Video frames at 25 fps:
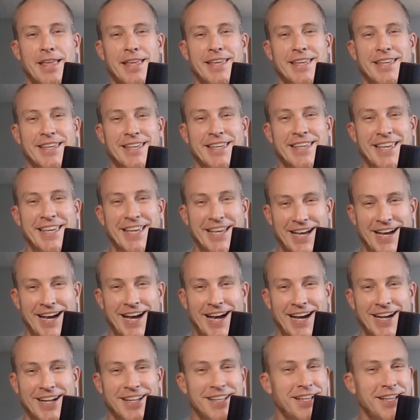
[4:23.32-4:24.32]

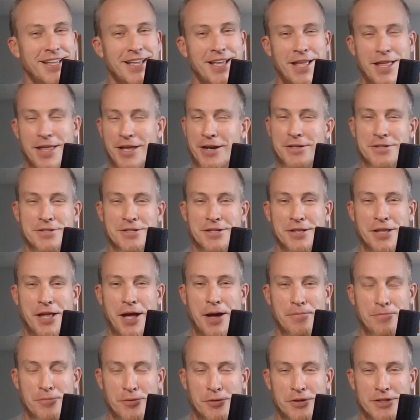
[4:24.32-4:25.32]
Yeah, there's a
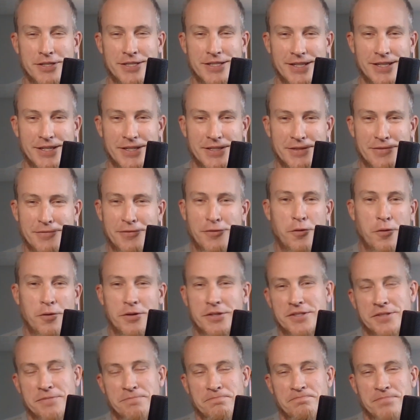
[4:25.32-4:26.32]
lot more to this. Of
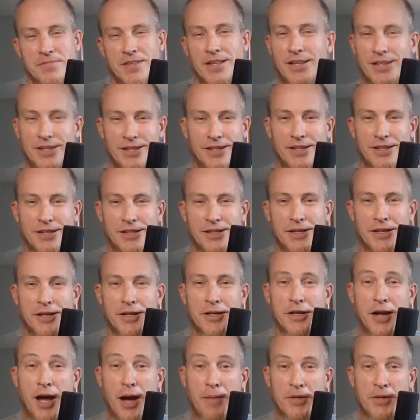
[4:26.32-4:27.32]
course,
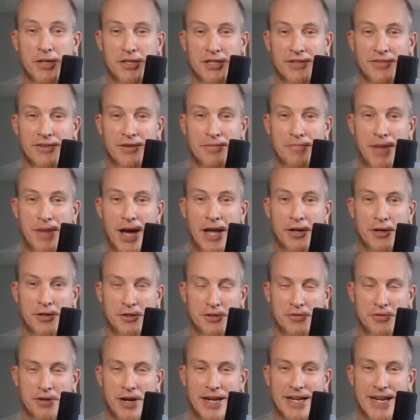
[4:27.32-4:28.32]
not much of it
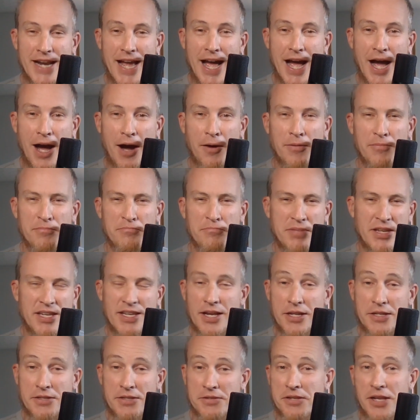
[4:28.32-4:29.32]
matters right now
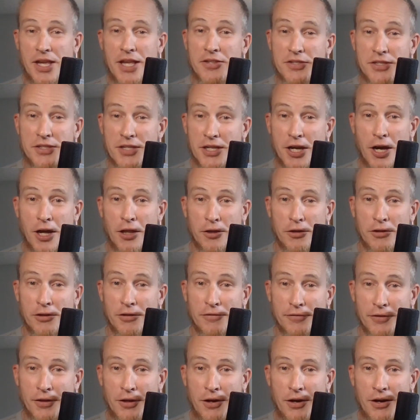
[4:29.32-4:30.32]
because it's the color
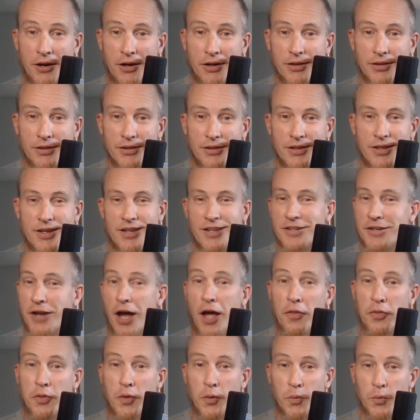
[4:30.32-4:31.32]
of law,
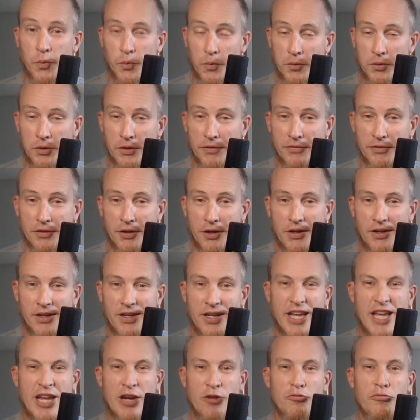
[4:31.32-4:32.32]
not the rule of law.
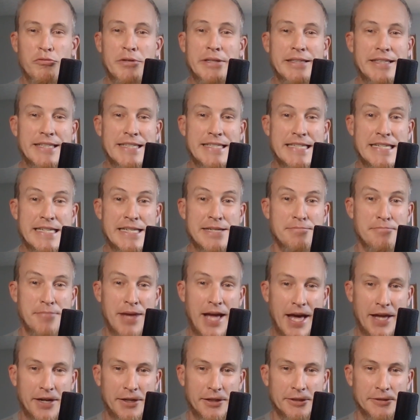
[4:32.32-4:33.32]
It really didn't
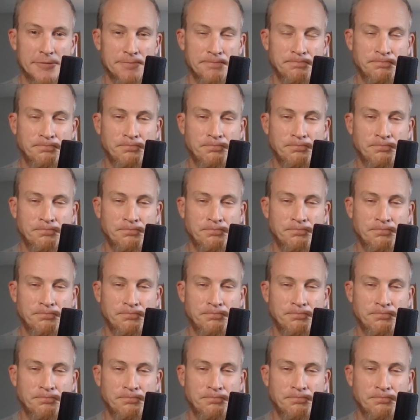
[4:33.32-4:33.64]
matter.